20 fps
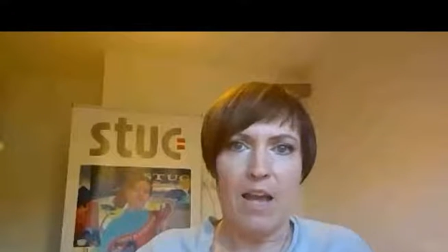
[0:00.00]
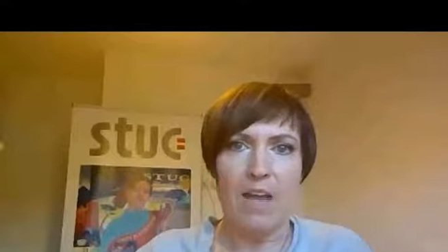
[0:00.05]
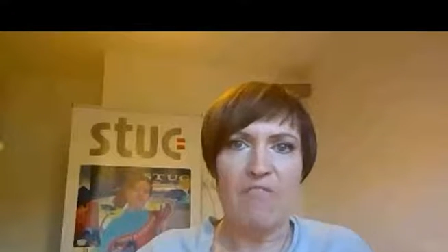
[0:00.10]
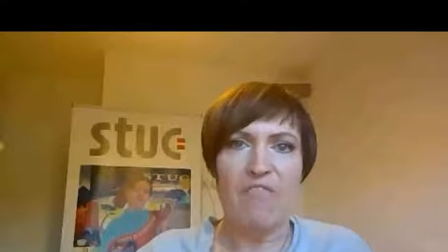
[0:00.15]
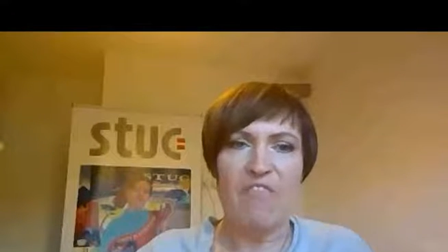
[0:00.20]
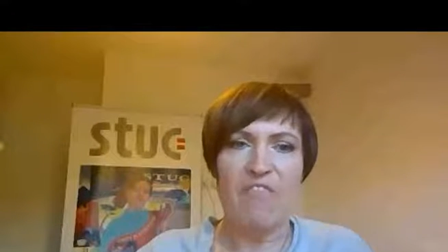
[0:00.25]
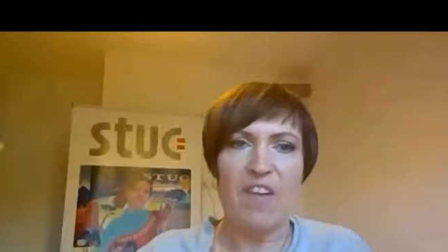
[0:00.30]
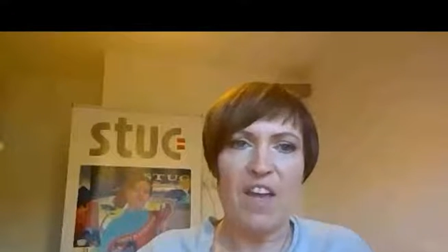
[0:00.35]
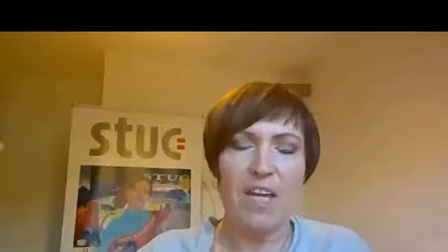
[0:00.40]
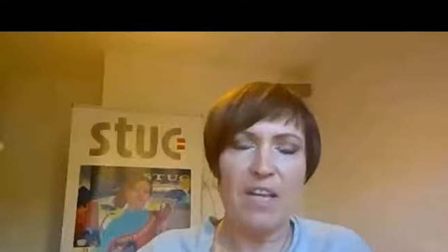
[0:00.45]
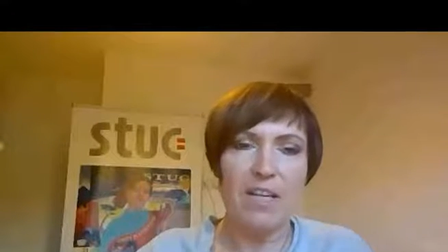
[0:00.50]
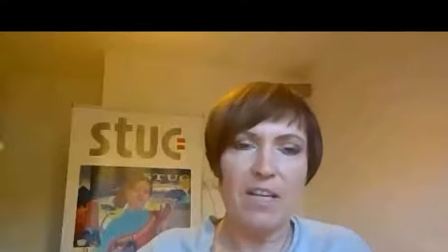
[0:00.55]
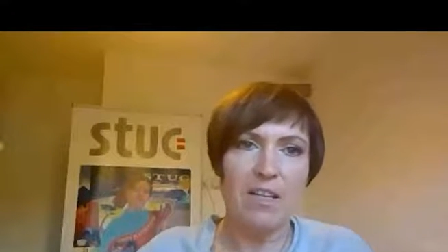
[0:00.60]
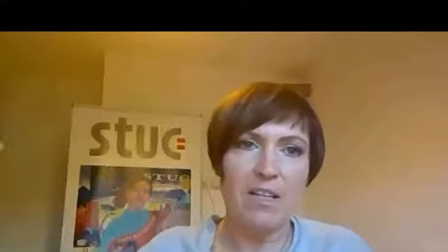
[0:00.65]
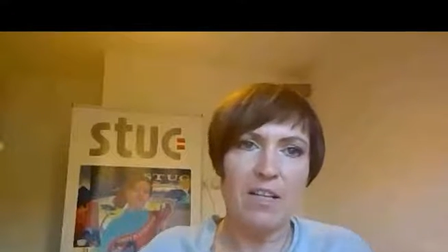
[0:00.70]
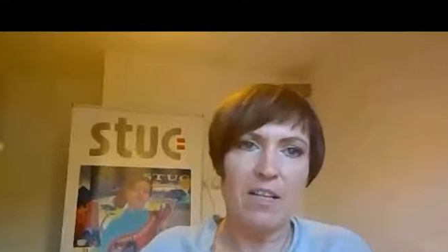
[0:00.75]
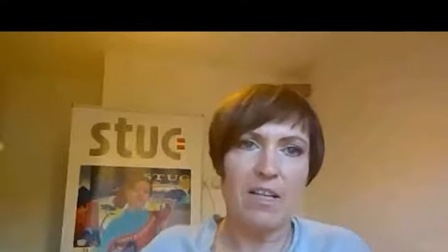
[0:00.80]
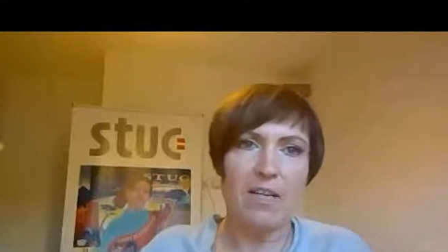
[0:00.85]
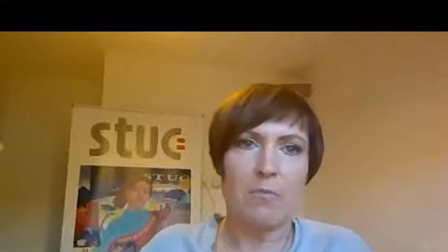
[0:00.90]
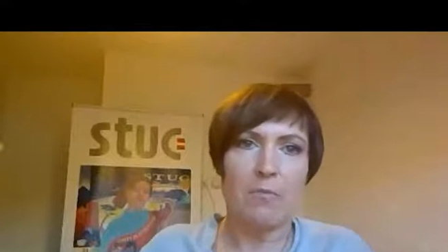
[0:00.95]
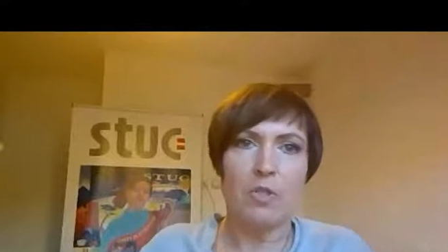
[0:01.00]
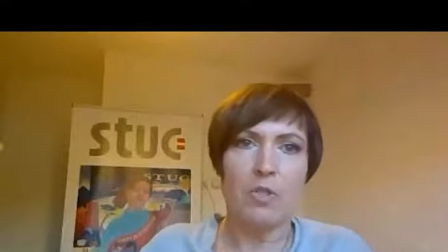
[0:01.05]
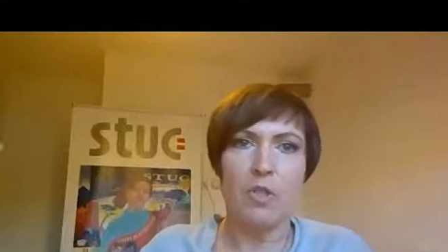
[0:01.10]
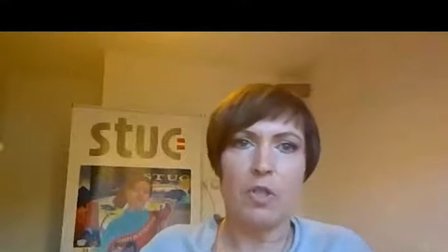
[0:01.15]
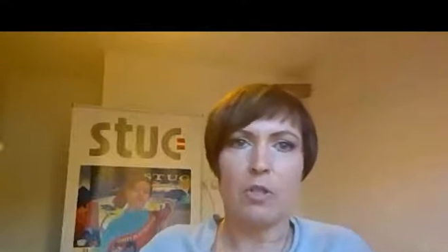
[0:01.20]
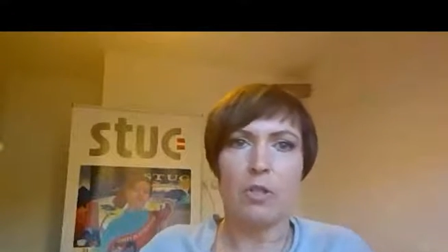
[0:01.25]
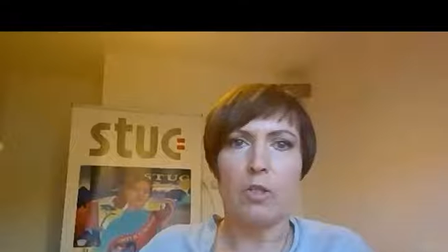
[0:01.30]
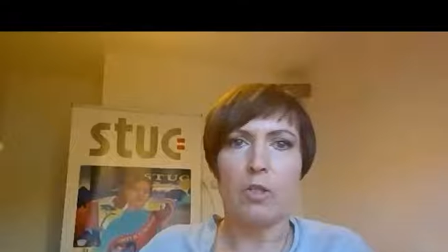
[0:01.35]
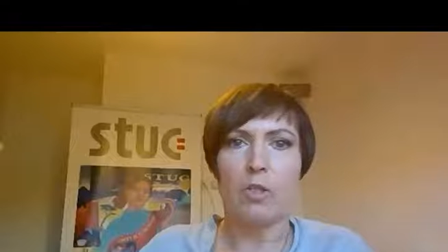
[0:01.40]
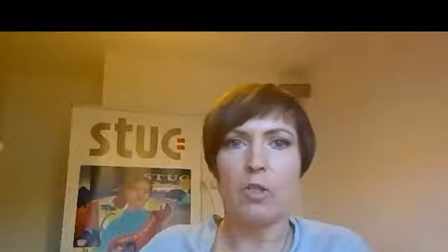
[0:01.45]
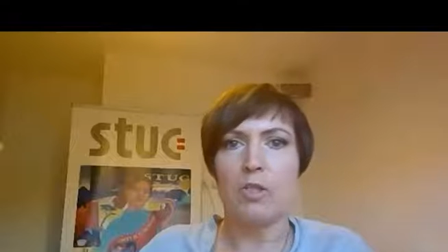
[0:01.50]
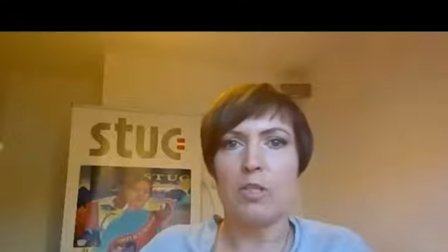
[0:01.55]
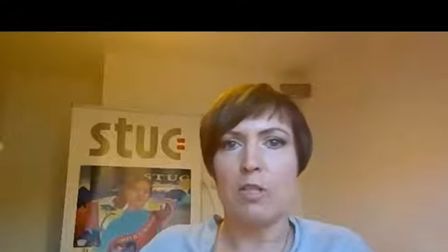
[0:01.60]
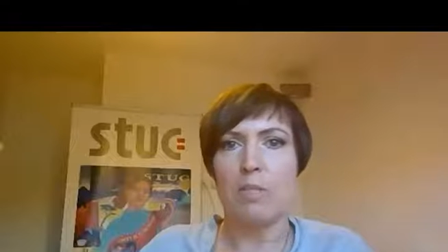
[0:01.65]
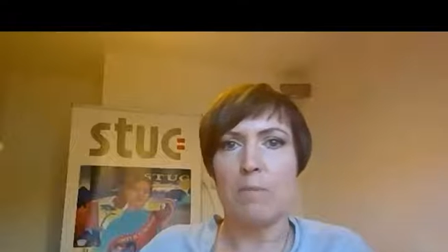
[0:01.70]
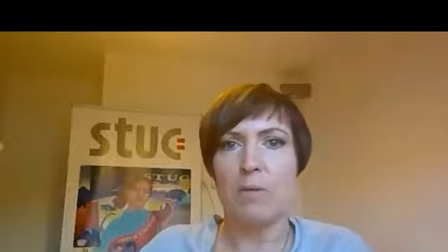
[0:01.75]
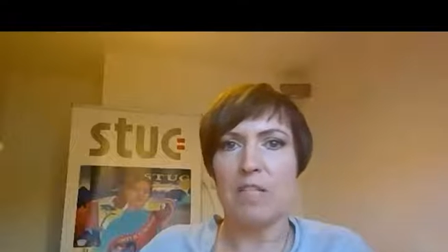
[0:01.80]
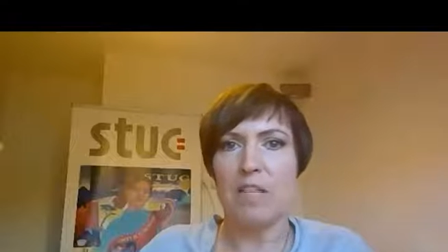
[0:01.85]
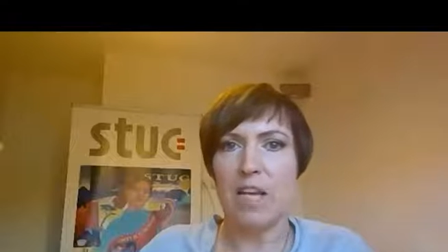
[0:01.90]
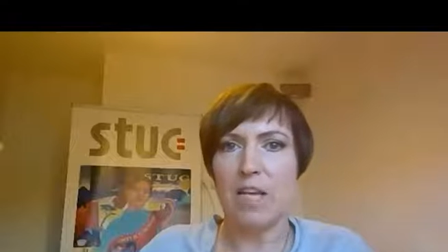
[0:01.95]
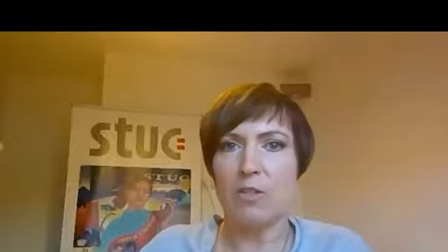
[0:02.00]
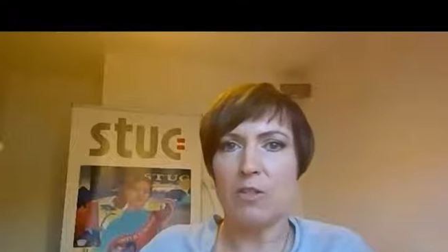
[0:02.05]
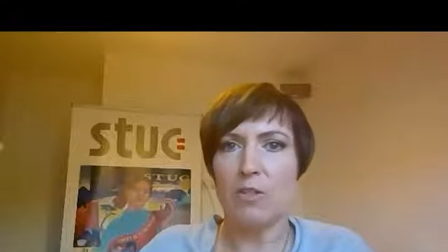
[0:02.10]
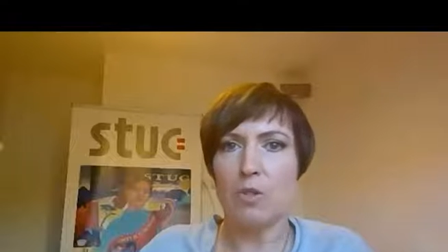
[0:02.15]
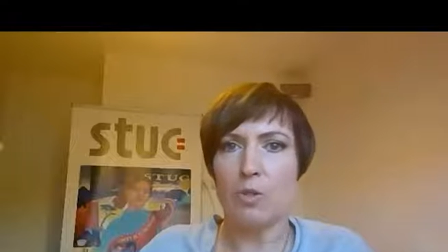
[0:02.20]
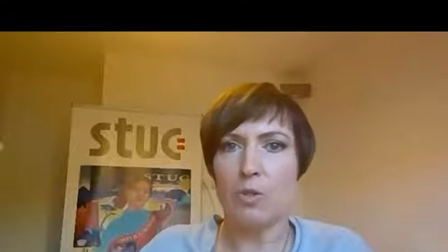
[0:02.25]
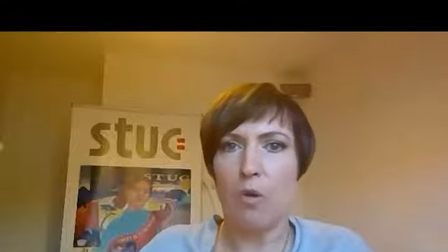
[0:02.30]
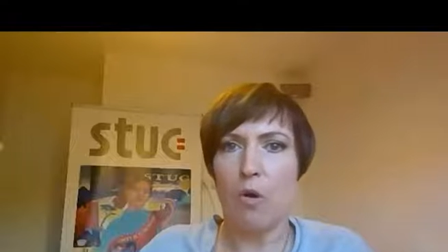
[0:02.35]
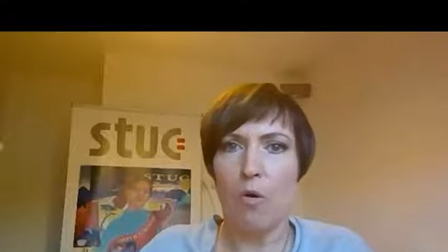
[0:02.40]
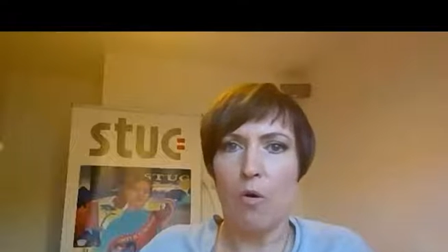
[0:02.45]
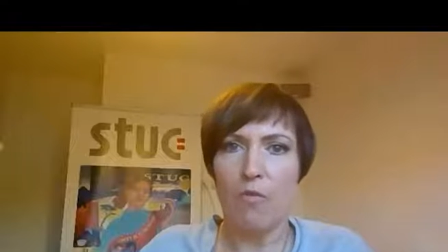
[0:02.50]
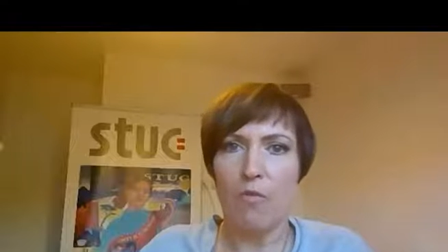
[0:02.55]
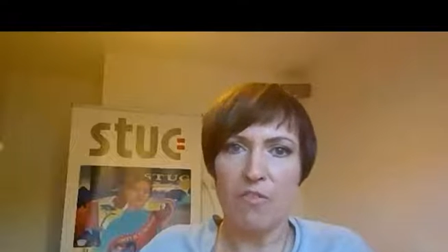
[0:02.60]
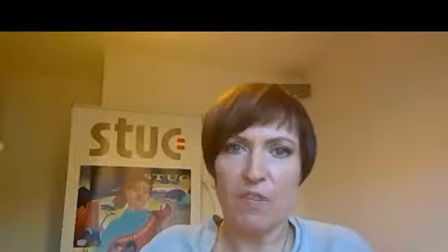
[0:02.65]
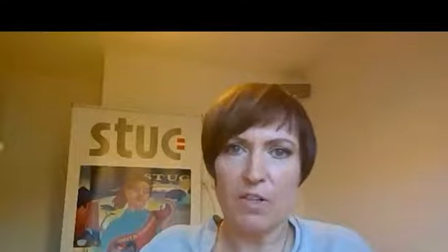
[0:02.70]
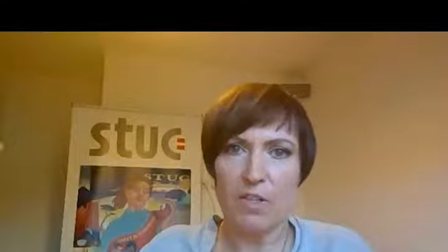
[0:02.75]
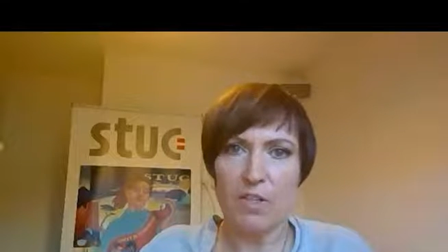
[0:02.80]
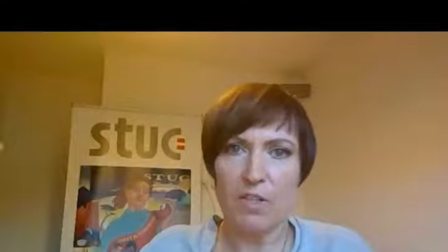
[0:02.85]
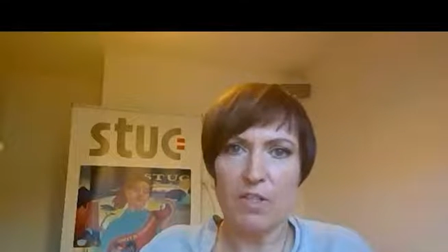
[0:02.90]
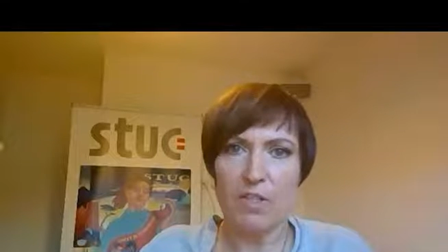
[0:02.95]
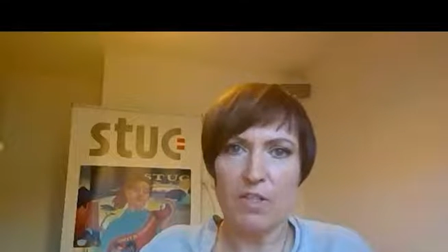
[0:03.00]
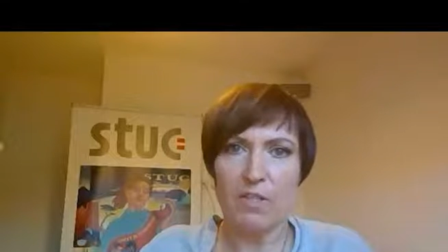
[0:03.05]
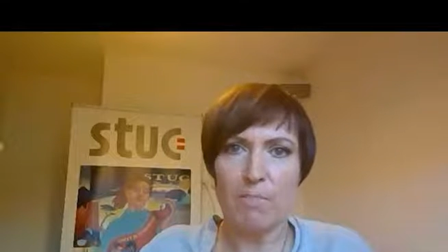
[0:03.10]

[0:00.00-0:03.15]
And finally, we should look to the potential offered